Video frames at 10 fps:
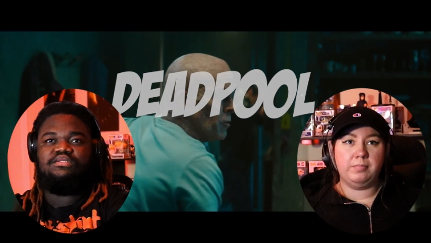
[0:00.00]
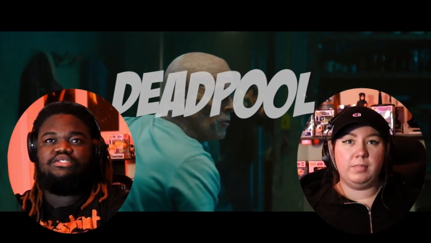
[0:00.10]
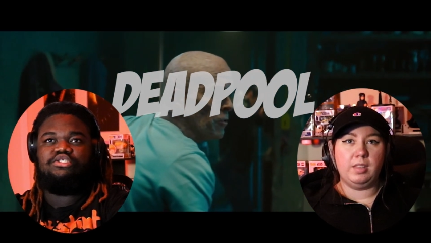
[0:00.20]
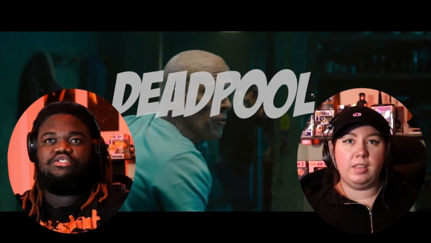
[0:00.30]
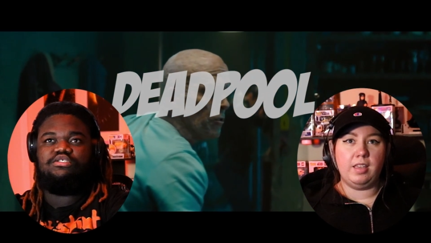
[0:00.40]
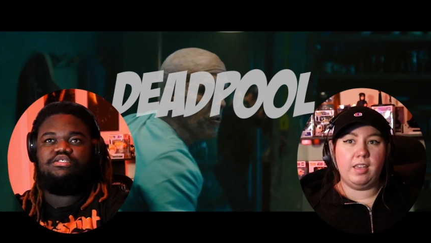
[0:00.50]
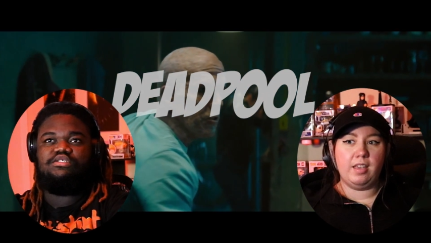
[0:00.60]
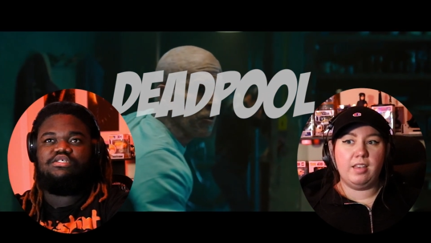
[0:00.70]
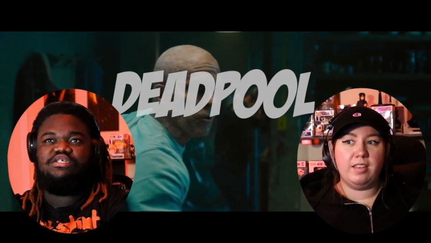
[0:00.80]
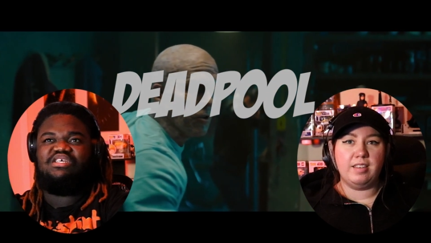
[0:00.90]

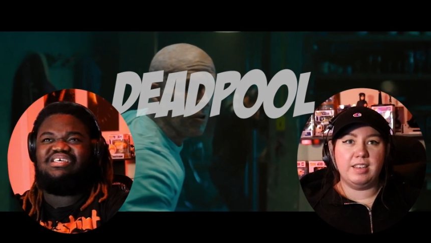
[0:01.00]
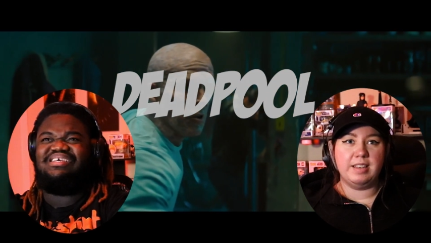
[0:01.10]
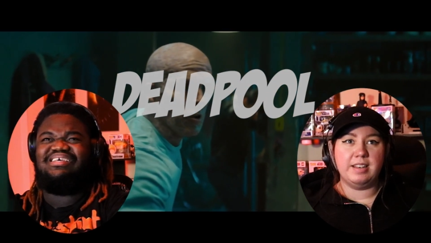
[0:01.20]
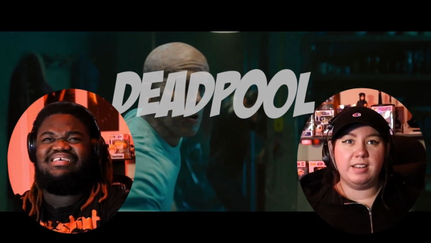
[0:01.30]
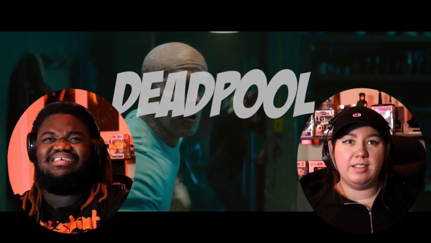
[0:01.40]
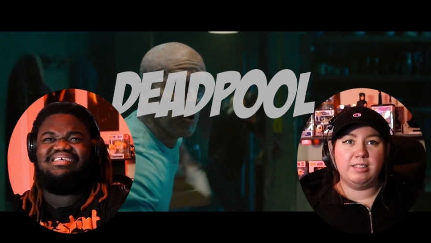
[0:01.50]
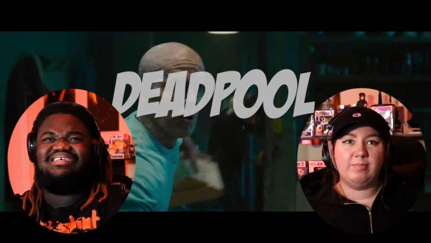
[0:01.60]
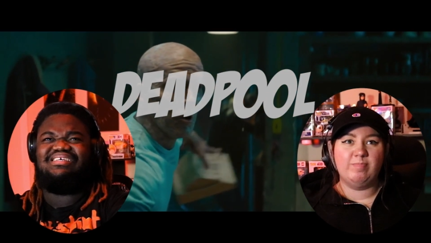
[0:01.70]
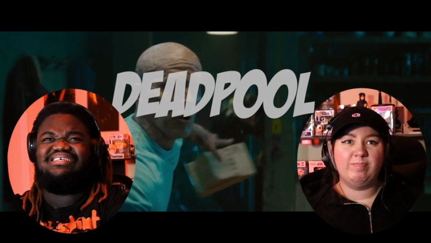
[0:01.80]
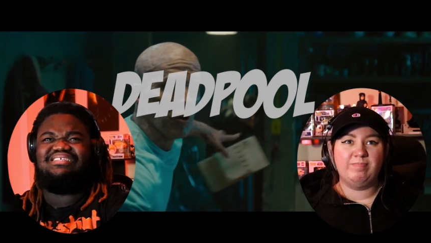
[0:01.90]

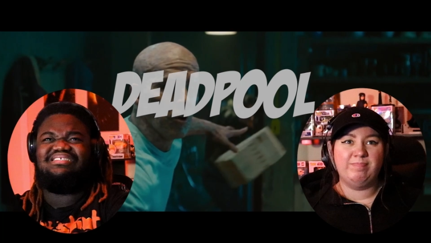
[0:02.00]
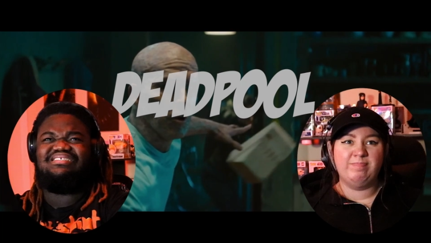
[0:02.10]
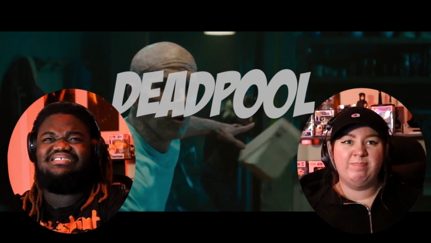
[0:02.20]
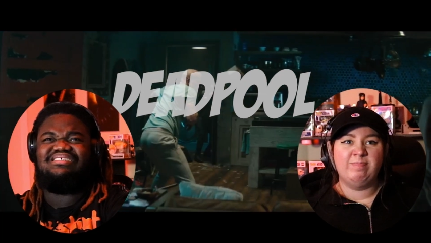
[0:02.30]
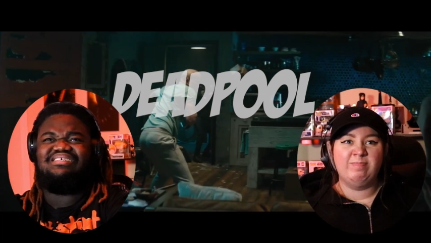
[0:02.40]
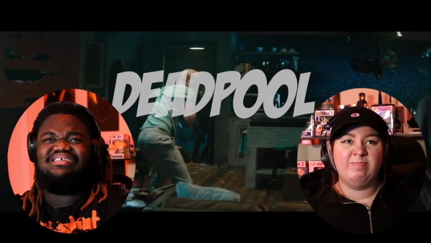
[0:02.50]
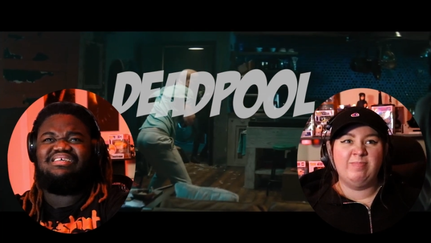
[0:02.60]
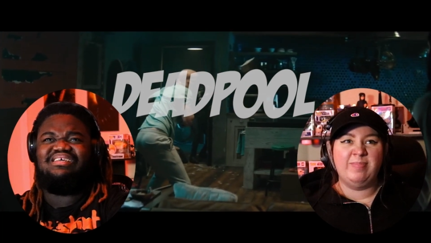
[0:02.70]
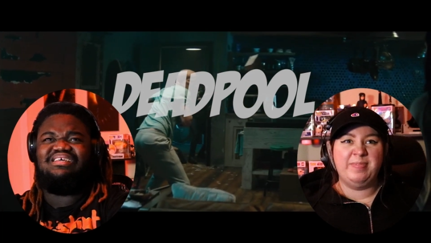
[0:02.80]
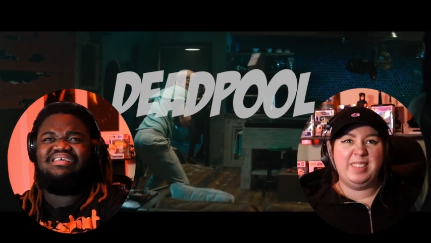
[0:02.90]
Speaker 1: Jeez.
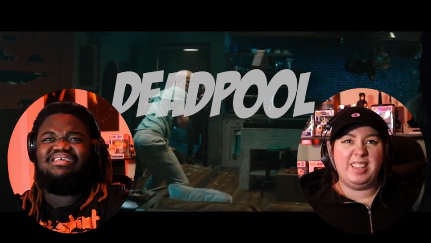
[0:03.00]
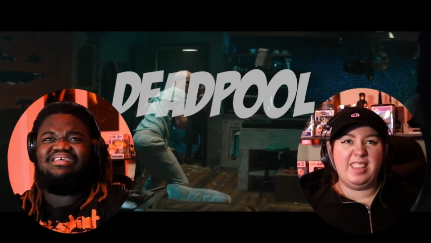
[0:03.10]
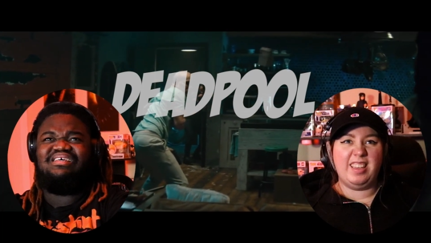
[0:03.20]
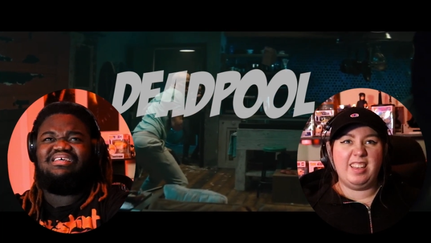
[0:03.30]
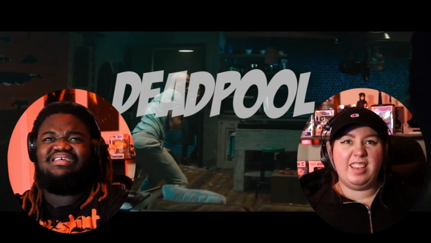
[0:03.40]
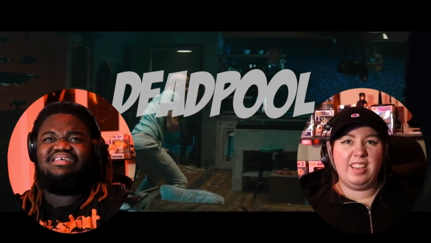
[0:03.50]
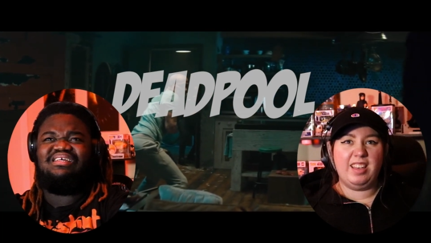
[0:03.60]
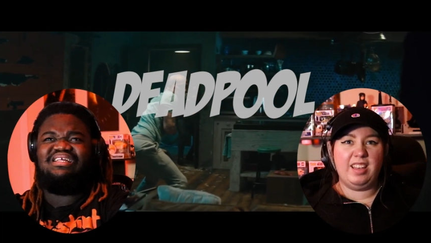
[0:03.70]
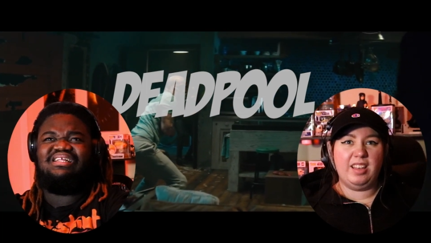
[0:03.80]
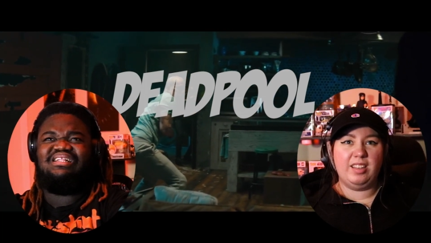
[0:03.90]
Yeah.
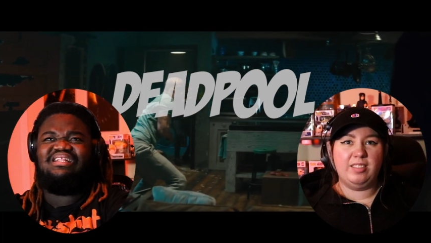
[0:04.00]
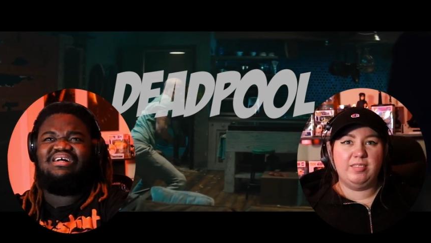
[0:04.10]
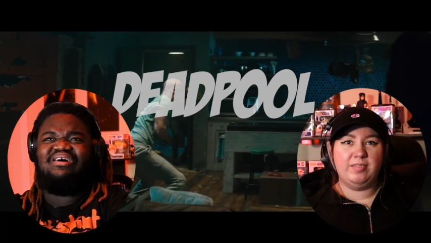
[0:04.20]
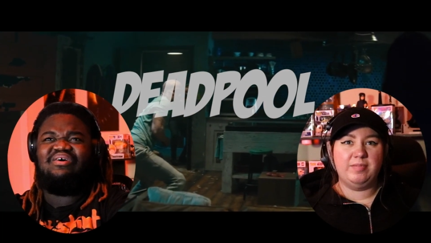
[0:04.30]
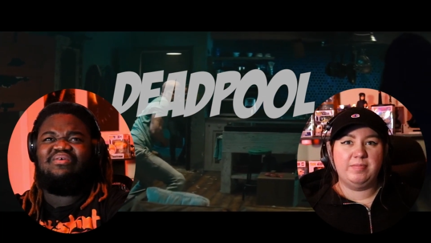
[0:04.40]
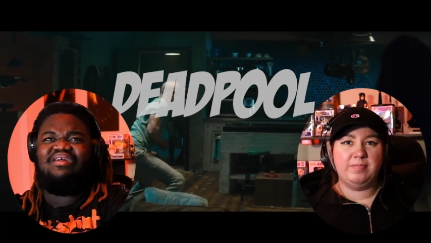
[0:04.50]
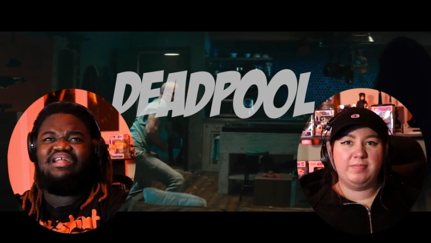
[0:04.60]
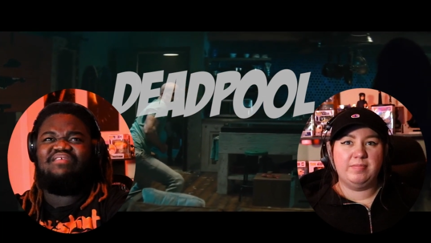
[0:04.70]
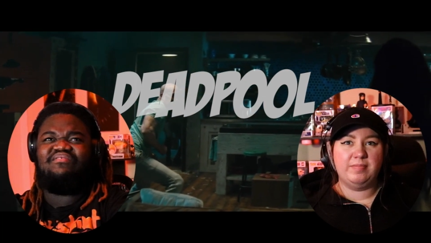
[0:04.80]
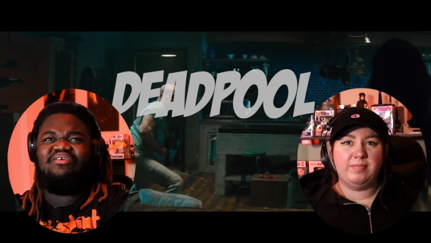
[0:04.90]
No, not
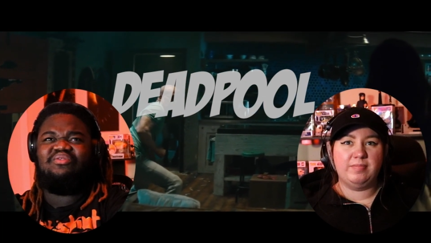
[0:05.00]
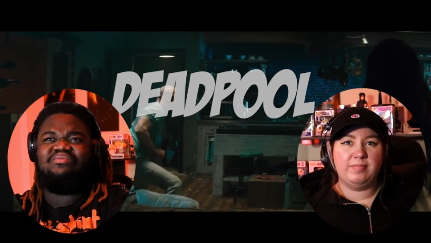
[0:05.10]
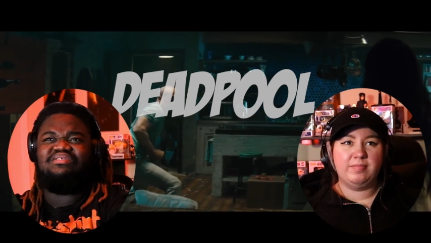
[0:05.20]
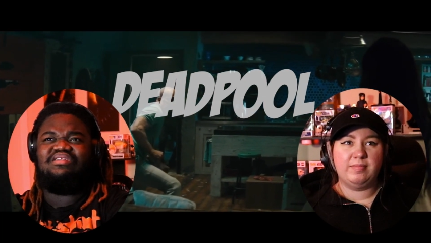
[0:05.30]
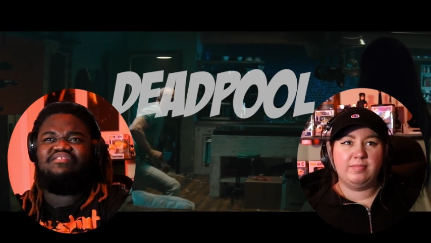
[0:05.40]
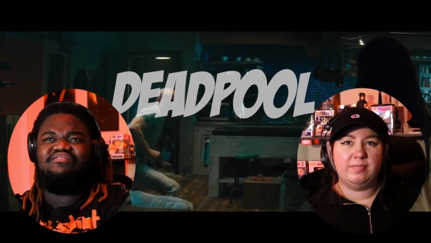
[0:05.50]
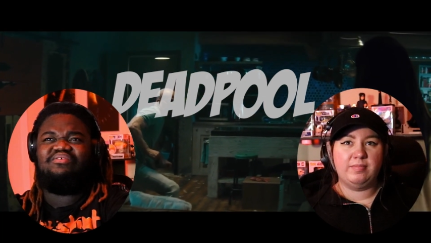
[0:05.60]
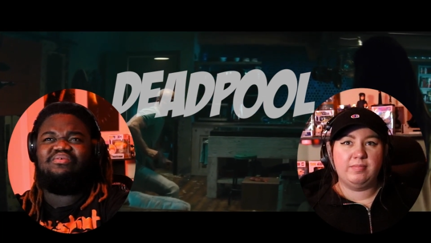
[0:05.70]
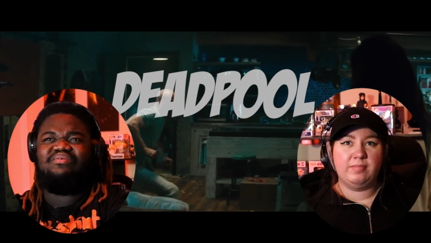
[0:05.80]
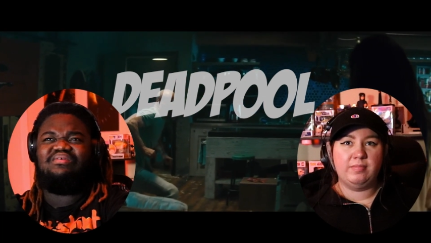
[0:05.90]
even close enough,
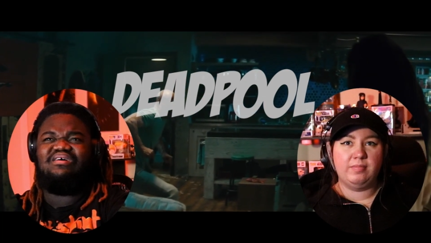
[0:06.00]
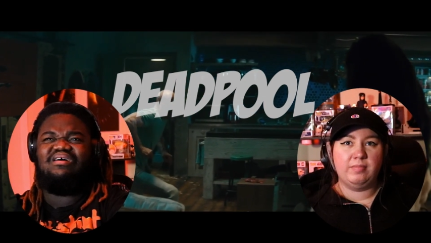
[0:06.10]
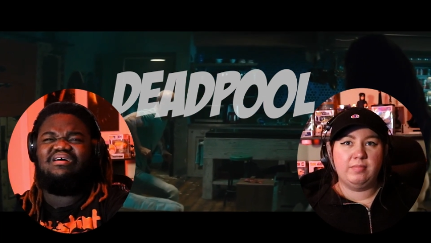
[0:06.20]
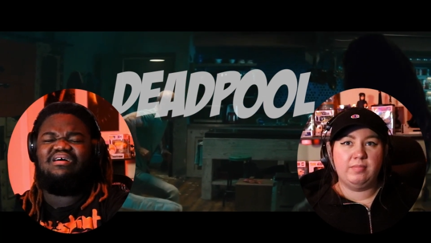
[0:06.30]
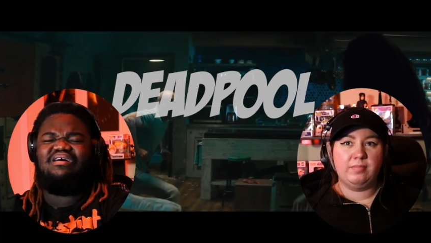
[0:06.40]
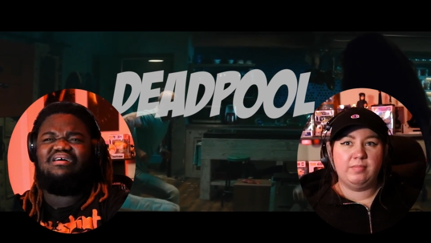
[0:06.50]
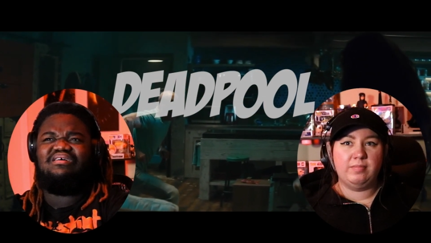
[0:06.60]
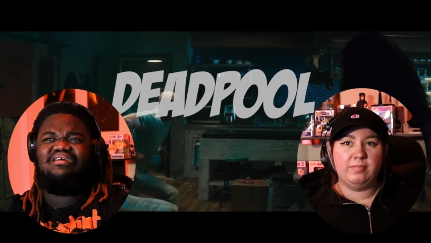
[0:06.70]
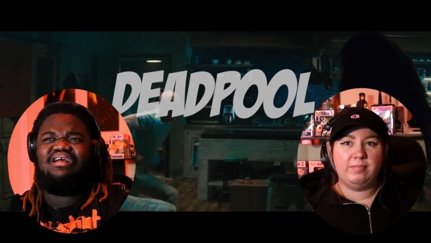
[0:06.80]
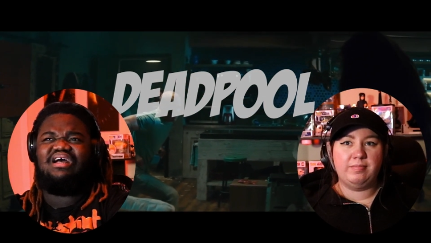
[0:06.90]
dude. Oh,
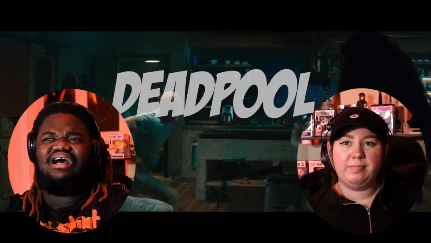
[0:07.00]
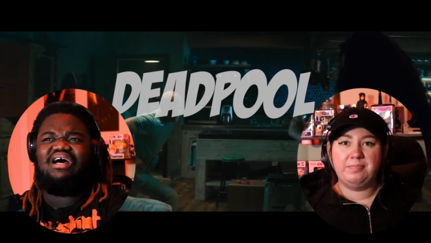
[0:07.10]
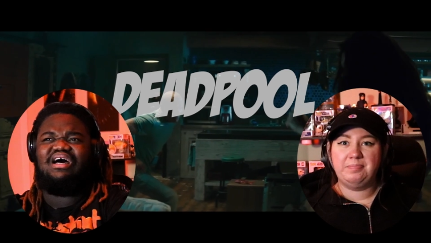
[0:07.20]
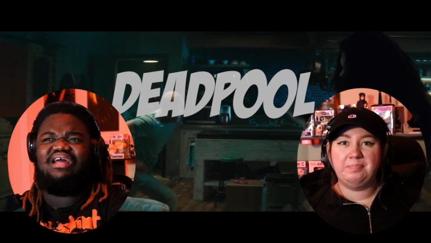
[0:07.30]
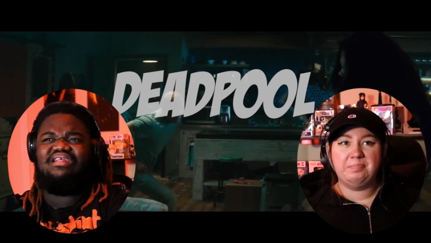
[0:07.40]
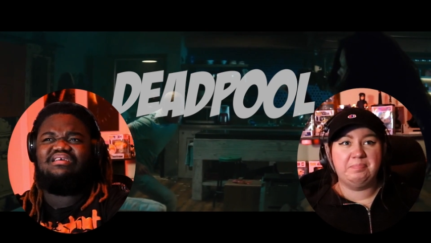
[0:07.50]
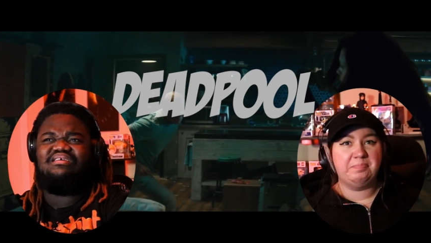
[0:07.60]
God.